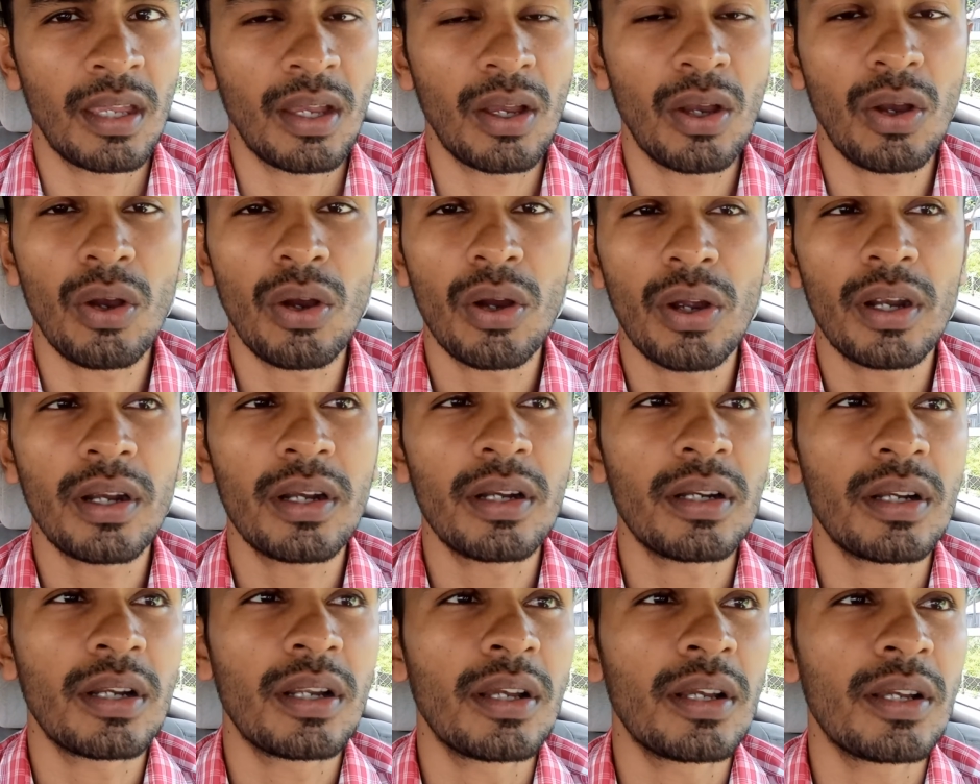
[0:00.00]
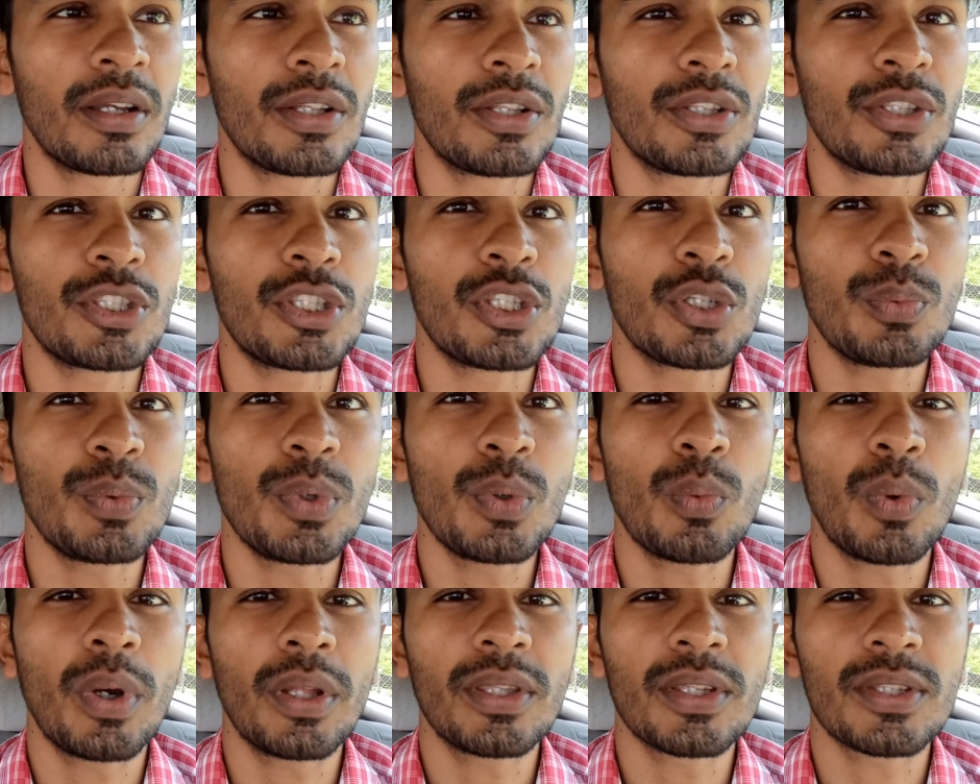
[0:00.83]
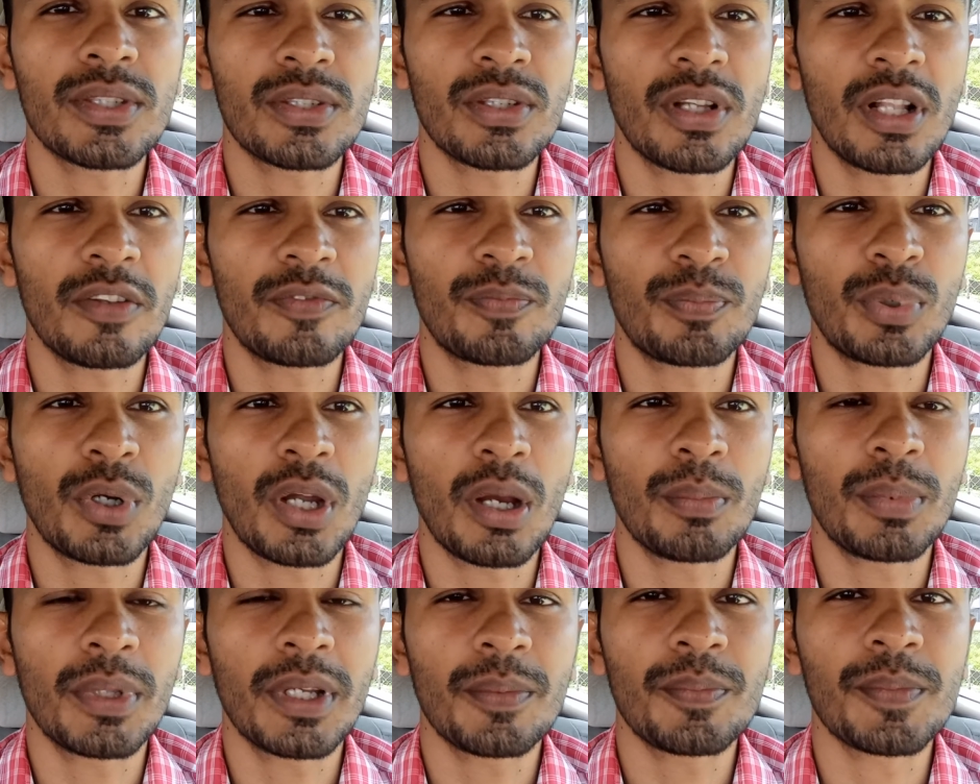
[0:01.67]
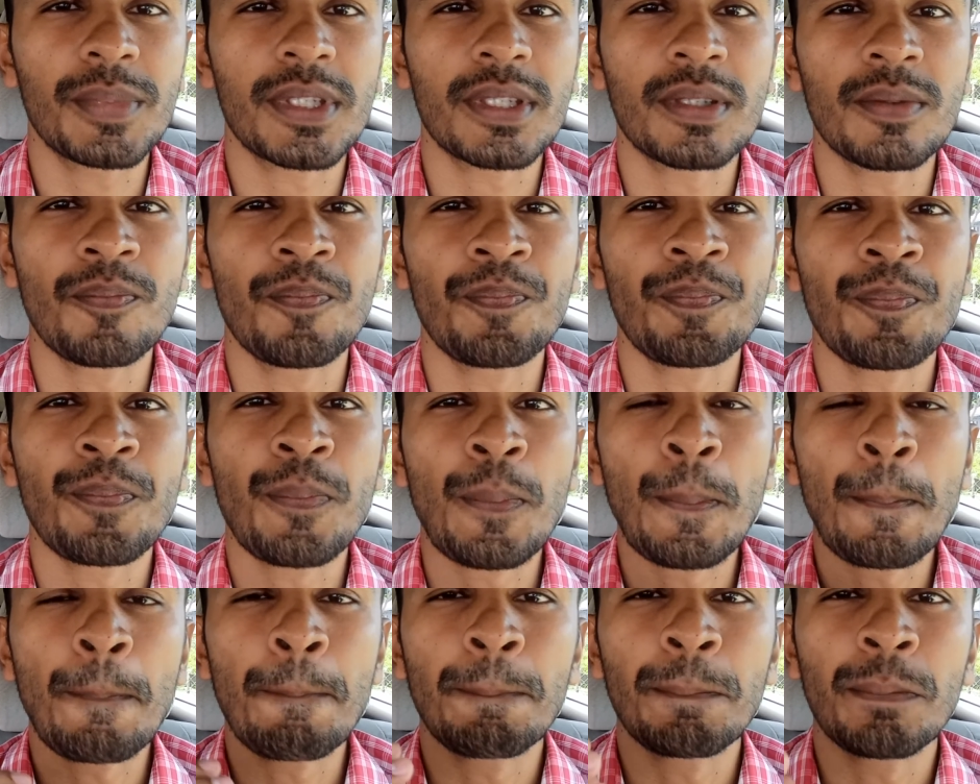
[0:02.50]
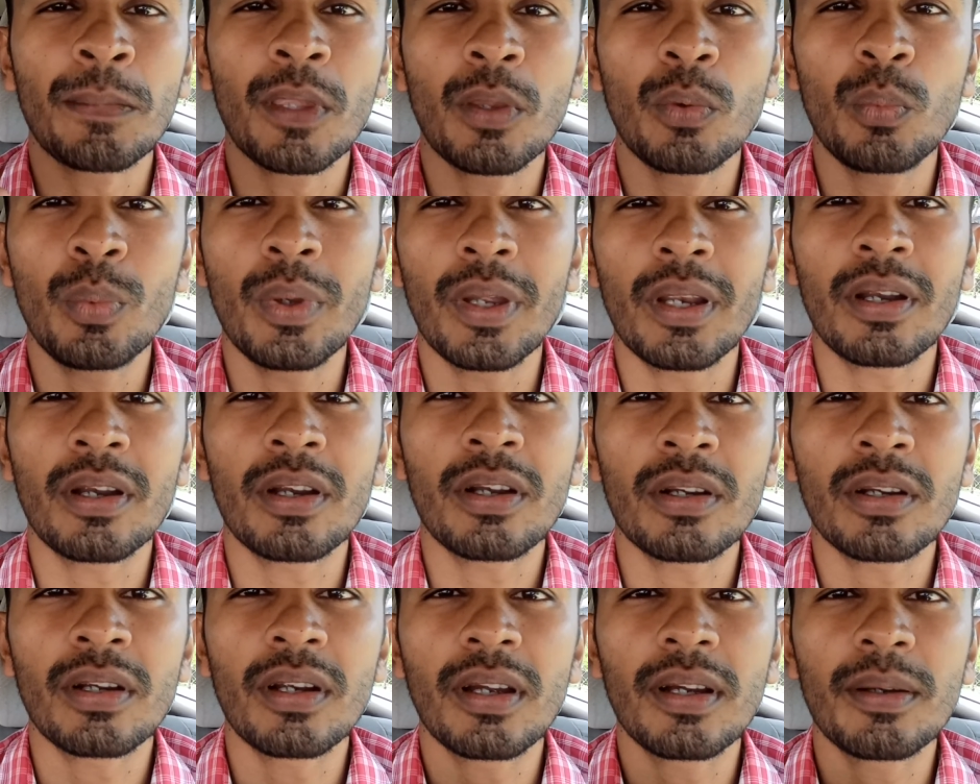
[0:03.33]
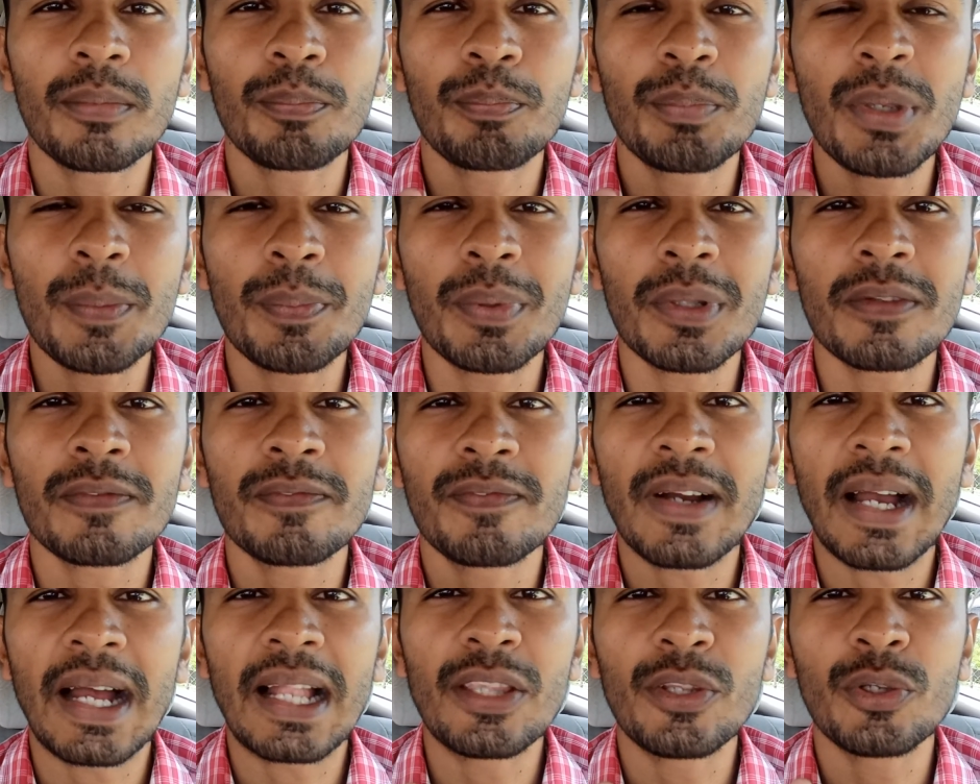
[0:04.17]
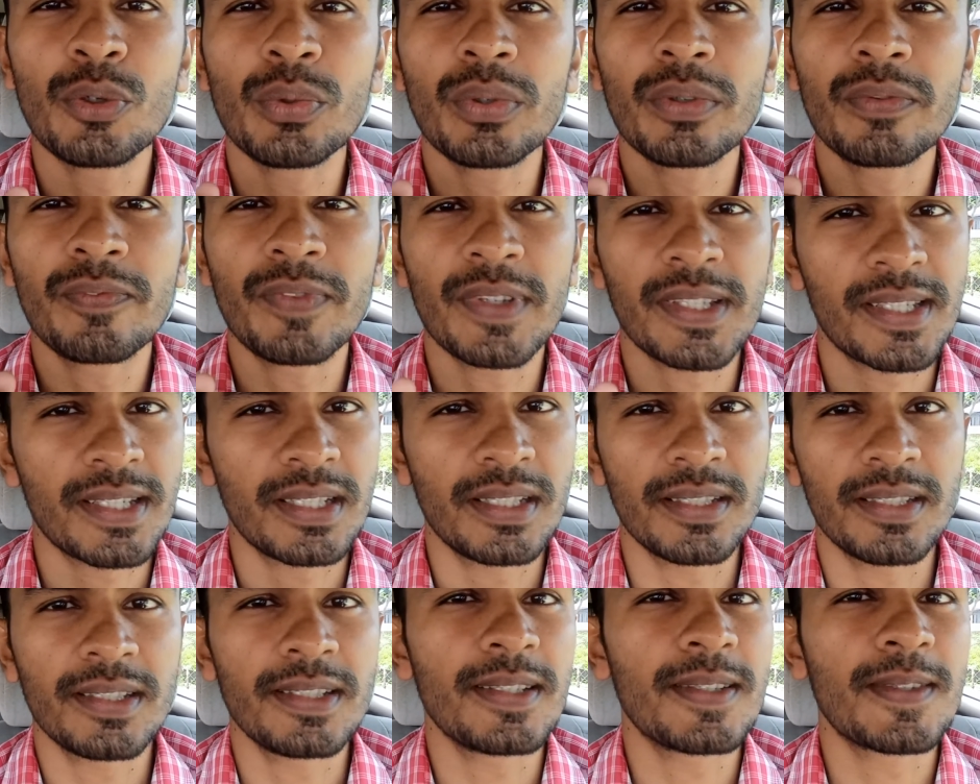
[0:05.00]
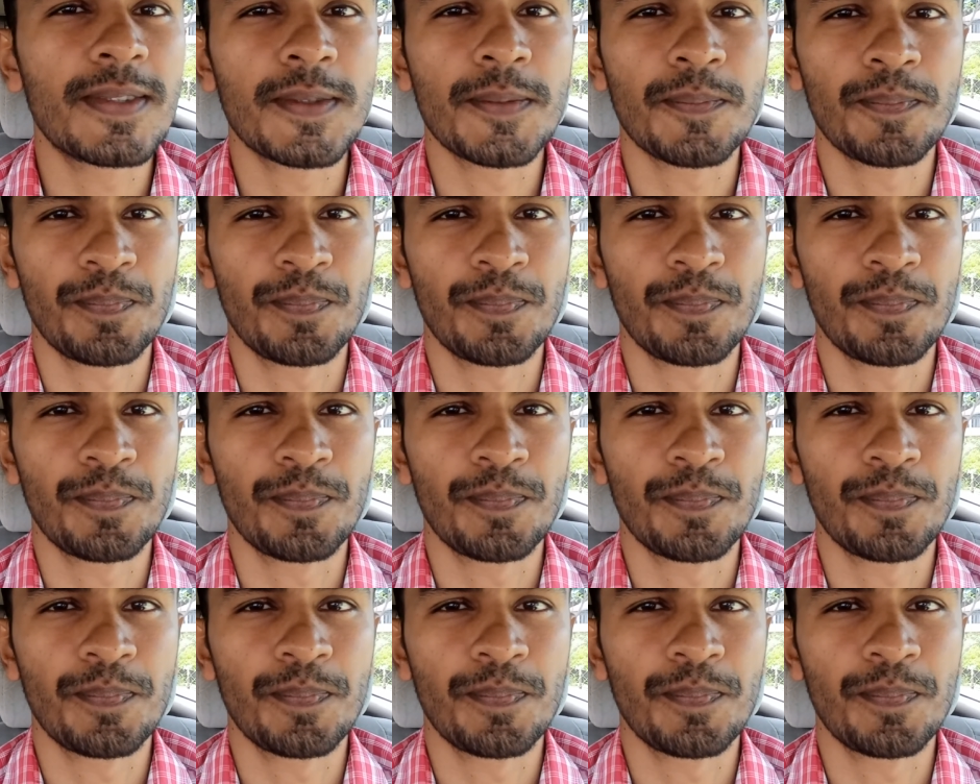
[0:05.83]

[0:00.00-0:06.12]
or do we want to solve problems where people value facilities?